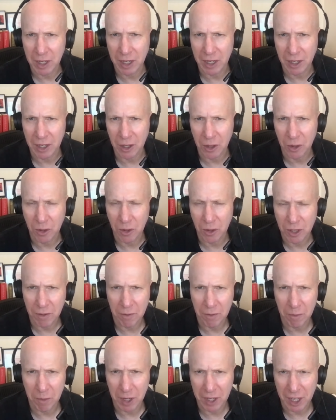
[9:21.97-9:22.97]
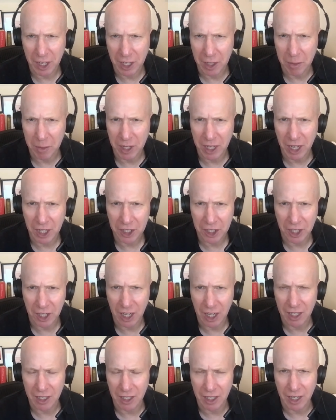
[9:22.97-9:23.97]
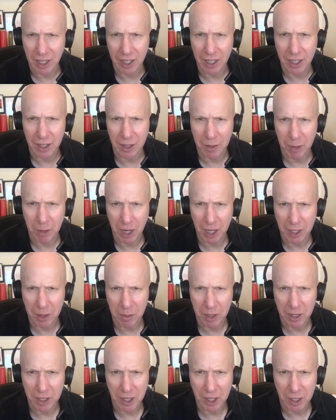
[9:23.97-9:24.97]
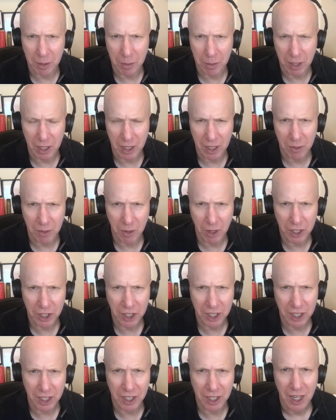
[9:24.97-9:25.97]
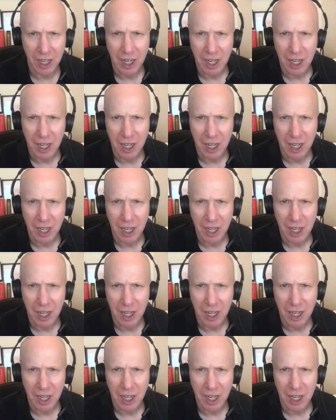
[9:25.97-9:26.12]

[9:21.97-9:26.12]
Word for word: in the course of making him a national holiday and a monument on the mall in Washington,